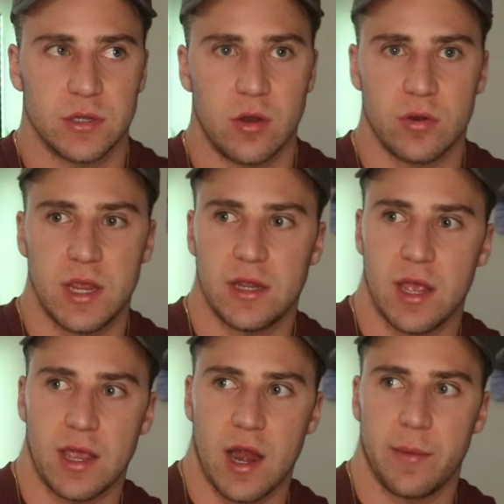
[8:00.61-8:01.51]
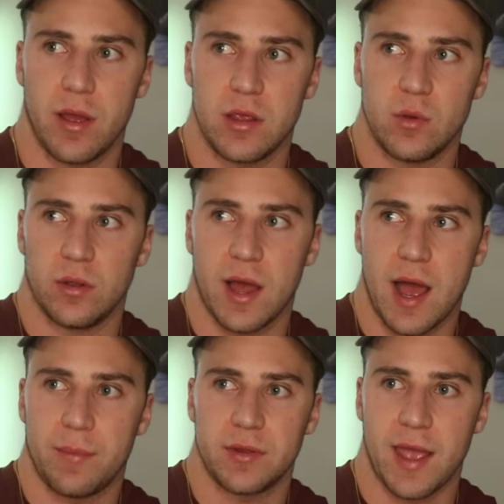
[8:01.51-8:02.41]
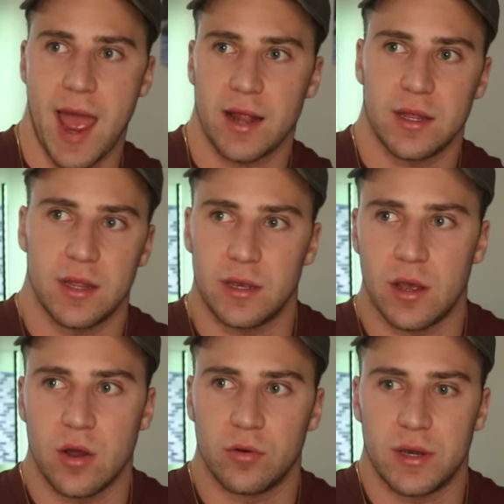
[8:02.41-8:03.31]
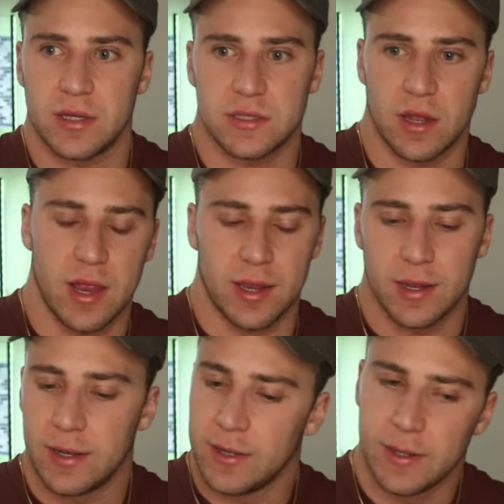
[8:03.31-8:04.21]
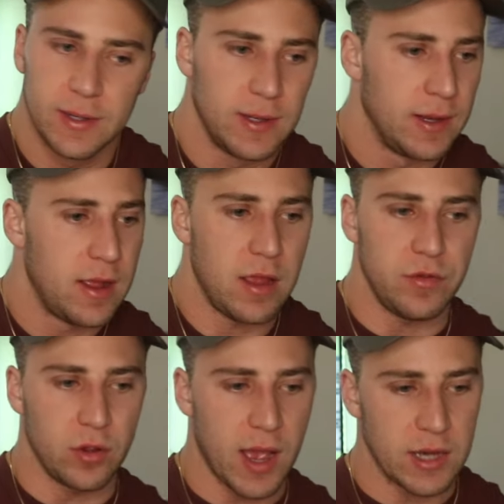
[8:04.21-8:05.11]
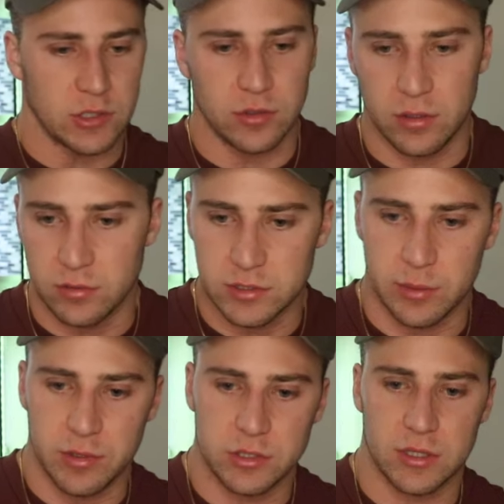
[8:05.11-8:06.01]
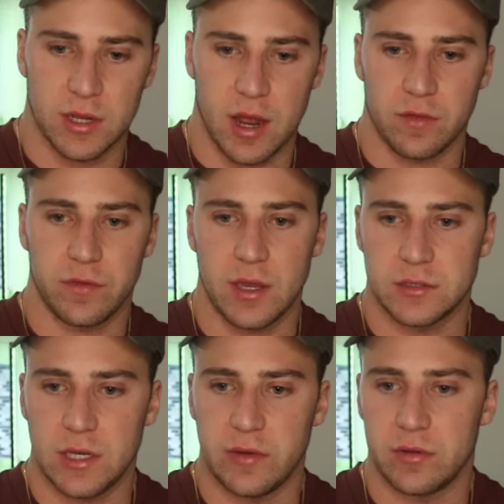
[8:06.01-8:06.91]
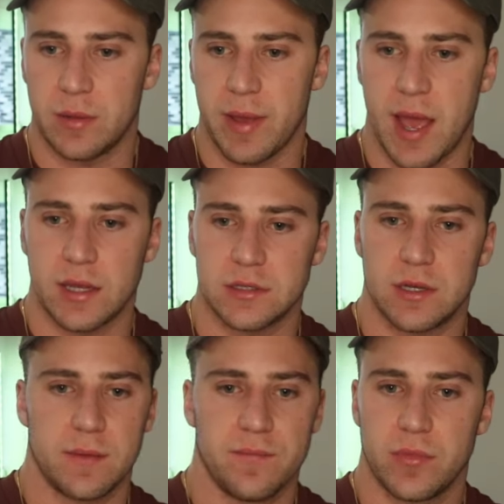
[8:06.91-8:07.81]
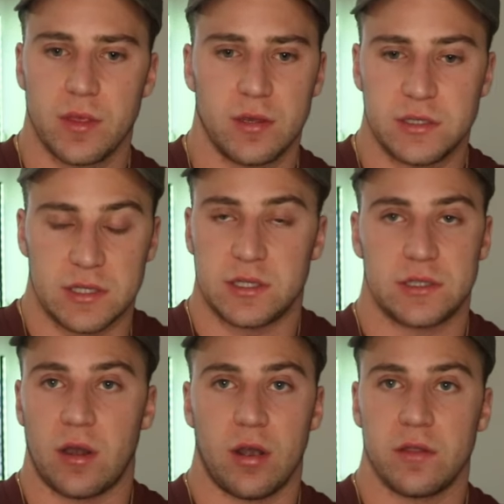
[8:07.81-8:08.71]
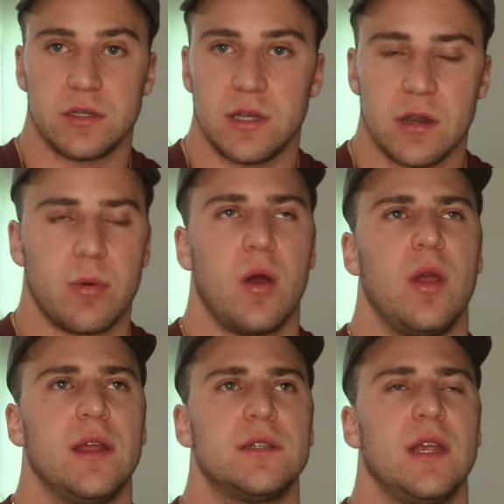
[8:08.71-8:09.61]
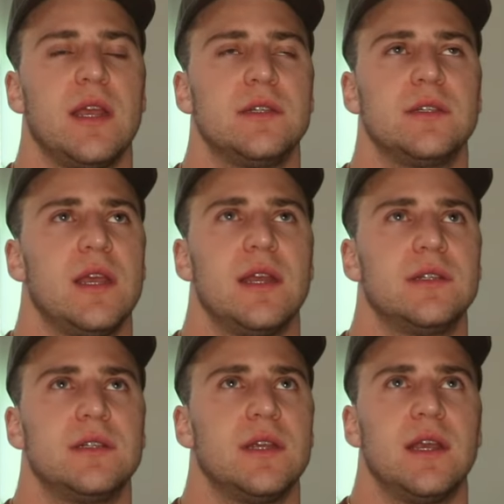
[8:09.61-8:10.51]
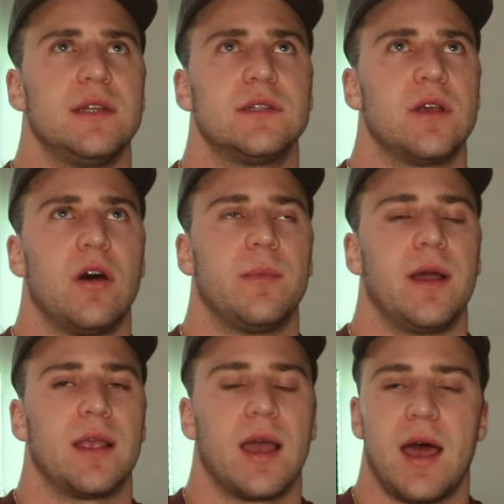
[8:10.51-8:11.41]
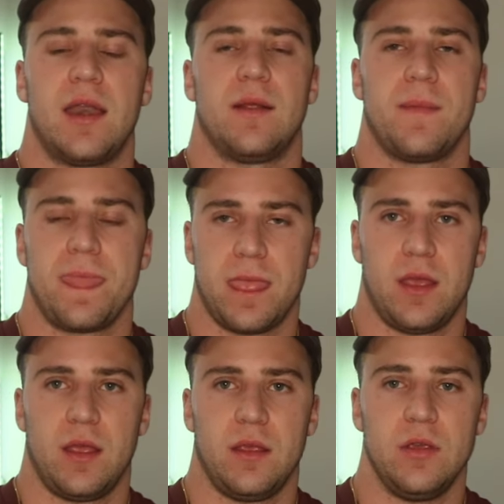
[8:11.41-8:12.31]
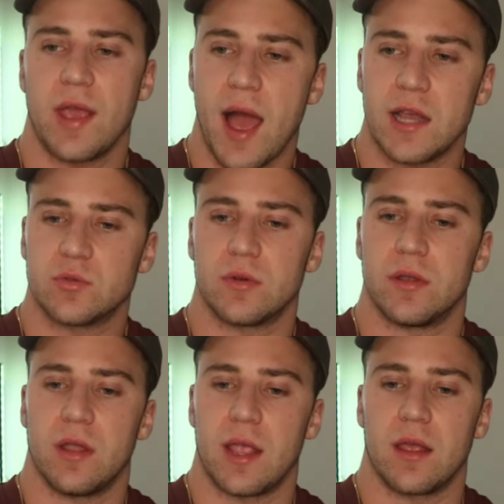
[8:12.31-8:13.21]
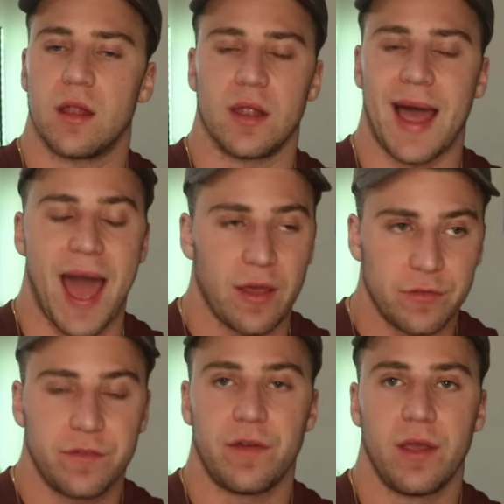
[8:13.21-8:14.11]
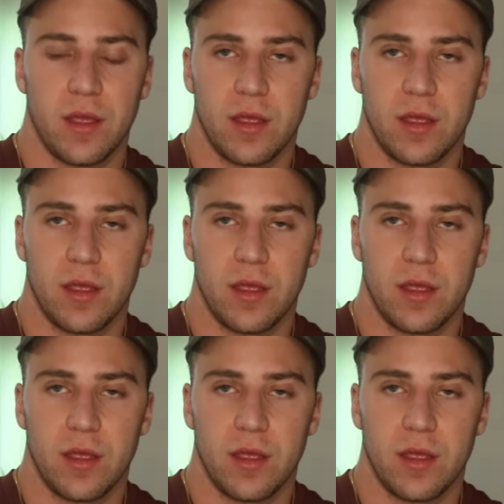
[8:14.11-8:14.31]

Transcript: Low-key, they care about you a lot, but they act like they don't. And it's like, if you guys only knew some of the shit that I faced, even in the past, since the start of this year, bro, it's, oh my God. You guys would like laugh